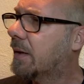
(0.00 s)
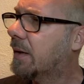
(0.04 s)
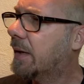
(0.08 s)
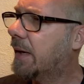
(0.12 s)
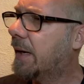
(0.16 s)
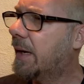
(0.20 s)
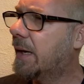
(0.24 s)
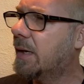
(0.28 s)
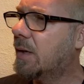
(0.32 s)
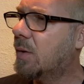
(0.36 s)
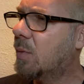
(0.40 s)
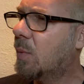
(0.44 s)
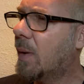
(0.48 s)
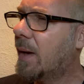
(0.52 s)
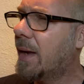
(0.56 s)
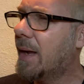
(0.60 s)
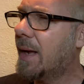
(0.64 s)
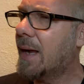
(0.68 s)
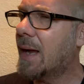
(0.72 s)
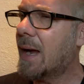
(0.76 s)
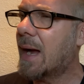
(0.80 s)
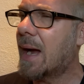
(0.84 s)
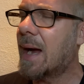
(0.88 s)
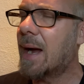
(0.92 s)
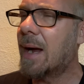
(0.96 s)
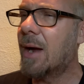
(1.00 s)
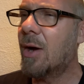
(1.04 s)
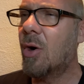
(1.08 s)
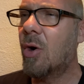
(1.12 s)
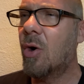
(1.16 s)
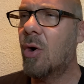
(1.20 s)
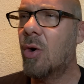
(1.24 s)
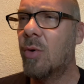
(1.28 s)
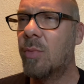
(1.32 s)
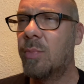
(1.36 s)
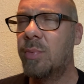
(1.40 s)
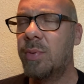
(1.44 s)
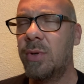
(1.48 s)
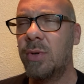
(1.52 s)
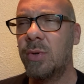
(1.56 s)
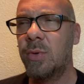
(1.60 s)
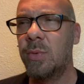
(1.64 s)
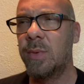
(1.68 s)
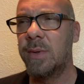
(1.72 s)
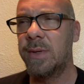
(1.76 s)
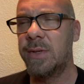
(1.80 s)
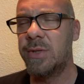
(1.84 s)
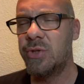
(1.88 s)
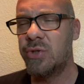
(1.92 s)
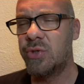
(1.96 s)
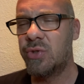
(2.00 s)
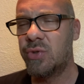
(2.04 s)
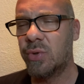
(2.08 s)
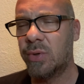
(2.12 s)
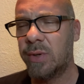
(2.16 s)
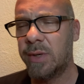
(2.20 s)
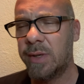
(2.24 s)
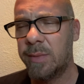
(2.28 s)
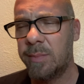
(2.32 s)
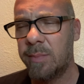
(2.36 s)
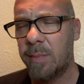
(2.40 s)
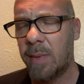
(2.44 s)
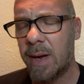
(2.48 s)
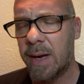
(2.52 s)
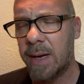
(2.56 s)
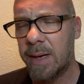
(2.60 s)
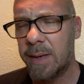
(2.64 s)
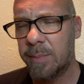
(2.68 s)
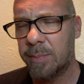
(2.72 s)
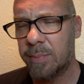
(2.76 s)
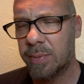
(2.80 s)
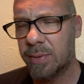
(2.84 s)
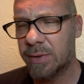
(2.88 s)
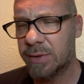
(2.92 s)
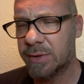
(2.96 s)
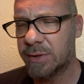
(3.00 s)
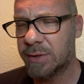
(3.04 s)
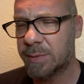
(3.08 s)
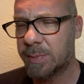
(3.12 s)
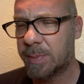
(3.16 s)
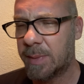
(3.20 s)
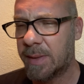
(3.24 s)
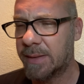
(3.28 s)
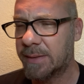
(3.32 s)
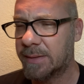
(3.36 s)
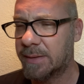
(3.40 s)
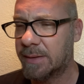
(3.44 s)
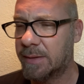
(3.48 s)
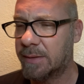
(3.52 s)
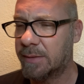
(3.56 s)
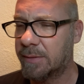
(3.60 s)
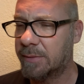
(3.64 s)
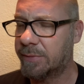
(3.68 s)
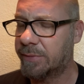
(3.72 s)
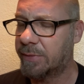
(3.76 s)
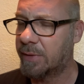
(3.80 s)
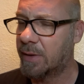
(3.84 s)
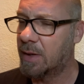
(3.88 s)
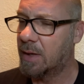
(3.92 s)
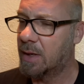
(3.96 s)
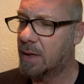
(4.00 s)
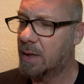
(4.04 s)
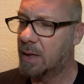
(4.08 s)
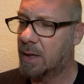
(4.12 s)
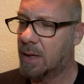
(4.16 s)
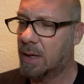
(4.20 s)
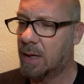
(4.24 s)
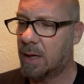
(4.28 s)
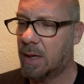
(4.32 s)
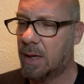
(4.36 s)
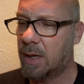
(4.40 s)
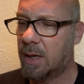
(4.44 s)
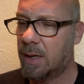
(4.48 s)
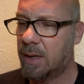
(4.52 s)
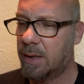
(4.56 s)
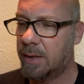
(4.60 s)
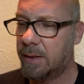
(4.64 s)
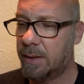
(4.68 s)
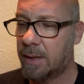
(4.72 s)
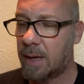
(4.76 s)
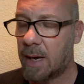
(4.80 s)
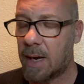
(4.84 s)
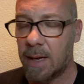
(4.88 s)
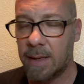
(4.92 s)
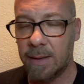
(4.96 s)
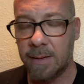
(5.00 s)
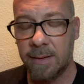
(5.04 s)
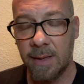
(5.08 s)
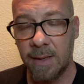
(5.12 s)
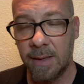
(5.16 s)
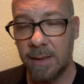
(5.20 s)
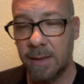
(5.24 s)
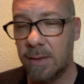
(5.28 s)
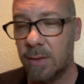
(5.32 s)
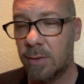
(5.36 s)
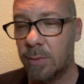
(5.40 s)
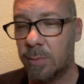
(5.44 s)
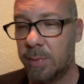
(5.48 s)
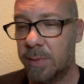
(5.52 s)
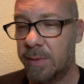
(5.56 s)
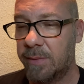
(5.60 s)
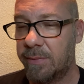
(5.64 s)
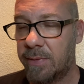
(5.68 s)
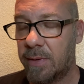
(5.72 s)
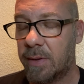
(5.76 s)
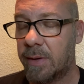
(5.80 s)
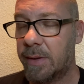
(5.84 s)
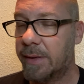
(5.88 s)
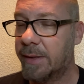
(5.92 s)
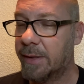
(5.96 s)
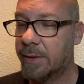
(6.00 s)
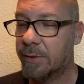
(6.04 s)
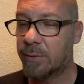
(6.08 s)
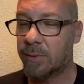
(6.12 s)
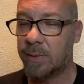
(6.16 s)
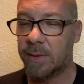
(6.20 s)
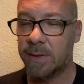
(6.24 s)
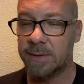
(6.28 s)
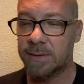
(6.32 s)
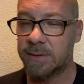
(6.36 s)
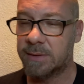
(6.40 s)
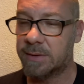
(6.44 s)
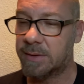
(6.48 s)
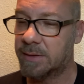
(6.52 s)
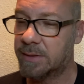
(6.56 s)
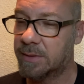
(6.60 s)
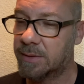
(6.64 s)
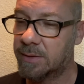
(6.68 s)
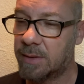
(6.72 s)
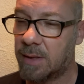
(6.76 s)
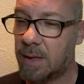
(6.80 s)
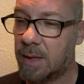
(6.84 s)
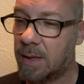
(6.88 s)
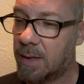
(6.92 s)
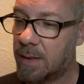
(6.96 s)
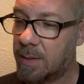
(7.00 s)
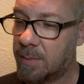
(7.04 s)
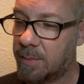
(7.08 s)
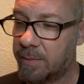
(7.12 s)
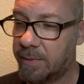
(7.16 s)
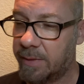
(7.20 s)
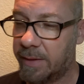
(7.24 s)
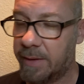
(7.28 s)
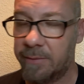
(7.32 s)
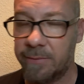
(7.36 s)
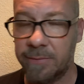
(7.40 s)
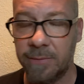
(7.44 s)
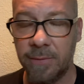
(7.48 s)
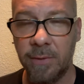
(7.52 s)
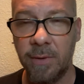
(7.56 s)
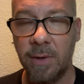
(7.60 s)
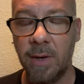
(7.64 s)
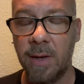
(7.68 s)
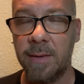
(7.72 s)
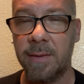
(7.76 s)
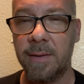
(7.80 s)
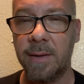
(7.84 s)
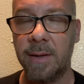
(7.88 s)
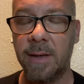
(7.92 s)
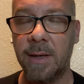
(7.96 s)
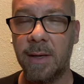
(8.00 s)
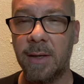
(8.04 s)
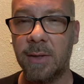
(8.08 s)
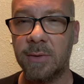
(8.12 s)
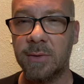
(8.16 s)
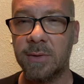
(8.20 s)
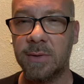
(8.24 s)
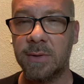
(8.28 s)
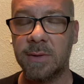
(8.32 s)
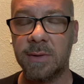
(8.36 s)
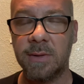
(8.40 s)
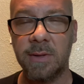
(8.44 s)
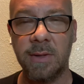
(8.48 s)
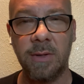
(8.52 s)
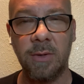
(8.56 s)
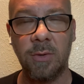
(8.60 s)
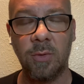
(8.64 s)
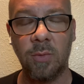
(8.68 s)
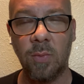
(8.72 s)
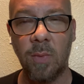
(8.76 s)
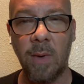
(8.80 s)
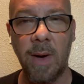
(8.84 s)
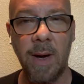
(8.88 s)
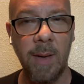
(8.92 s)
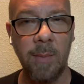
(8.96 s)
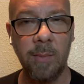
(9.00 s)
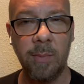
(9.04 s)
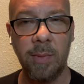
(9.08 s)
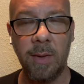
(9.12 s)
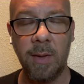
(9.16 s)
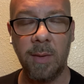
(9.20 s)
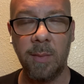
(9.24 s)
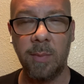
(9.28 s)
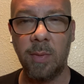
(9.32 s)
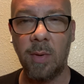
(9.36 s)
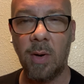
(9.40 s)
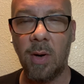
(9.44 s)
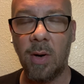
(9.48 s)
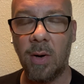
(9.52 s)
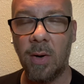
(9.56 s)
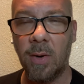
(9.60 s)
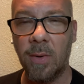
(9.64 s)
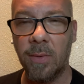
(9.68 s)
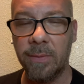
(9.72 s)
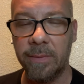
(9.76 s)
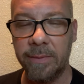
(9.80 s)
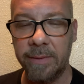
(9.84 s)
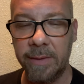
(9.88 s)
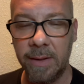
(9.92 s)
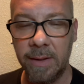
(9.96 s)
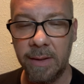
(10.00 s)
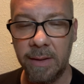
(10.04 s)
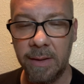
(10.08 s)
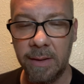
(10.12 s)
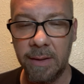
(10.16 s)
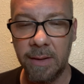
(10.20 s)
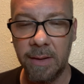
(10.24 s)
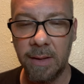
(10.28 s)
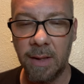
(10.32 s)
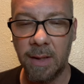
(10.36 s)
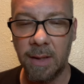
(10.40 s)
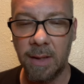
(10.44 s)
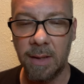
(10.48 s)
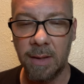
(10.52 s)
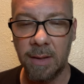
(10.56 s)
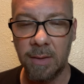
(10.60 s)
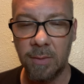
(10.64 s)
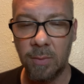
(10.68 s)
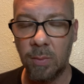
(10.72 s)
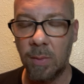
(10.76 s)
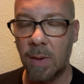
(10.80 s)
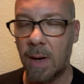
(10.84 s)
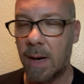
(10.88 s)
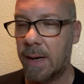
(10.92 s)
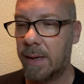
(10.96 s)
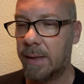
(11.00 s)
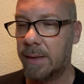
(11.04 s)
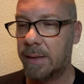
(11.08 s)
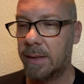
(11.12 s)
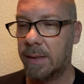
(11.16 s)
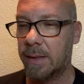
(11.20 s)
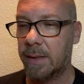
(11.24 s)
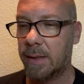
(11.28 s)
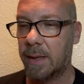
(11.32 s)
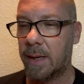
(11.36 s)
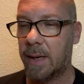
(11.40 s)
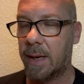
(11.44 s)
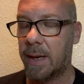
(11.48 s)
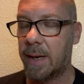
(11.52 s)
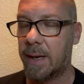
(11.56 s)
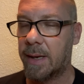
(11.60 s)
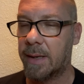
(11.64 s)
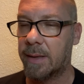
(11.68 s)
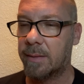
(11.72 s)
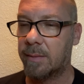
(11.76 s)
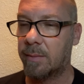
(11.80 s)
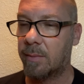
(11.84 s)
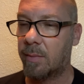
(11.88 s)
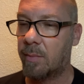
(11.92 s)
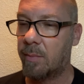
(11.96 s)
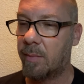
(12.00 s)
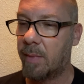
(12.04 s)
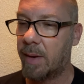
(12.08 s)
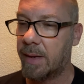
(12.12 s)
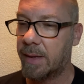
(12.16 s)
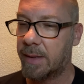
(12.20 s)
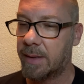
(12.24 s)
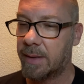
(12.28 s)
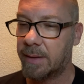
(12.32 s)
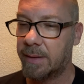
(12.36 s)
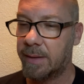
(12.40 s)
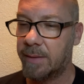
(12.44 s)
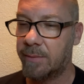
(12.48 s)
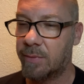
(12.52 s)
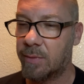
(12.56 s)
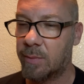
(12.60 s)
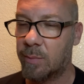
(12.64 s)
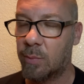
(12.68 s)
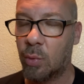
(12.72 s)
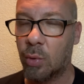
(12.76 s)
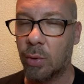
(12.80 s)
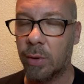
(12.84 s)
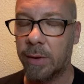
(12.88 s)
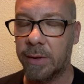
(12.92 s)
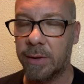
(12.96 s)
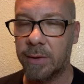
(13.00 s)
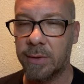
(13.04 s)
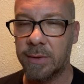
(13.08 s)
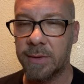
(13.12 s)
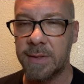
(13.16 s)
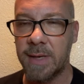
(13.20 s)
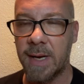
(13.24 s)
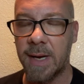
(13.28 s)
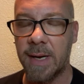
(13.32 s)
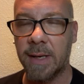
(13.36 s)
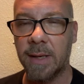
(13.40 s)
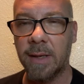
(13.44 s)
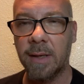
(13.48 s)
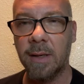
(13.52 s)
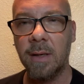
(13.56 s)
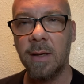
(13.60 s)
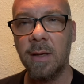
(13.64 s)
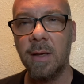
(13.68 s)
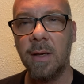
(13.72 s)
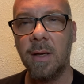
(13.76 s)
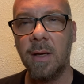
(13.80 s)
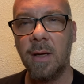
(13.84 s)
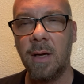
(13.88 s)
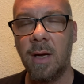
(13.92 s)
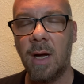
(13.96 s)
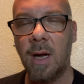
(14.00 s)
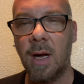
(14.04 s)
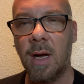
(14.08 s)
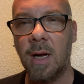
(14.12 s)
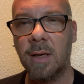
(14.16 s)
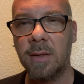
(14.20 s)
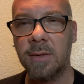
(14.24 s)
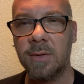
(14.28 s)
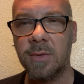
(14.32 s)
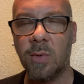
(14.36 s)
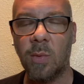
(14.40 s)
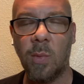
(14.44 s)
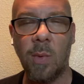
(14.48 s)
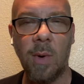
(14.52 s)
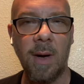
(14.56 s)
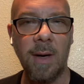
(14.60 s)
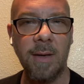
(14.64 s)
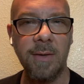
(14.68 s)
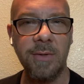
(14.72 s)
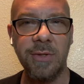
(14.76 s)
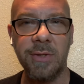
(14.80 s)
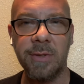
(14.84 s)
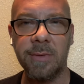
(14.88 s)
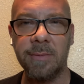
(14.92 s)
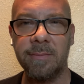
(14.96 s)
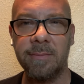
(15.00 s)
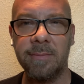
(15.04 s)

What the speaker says: Anyway, I hope you enjoyed my perspective. I think it'll be very interesting. If for nothing else, they'll ramp up all the rioting and make it even more entertaining to watch.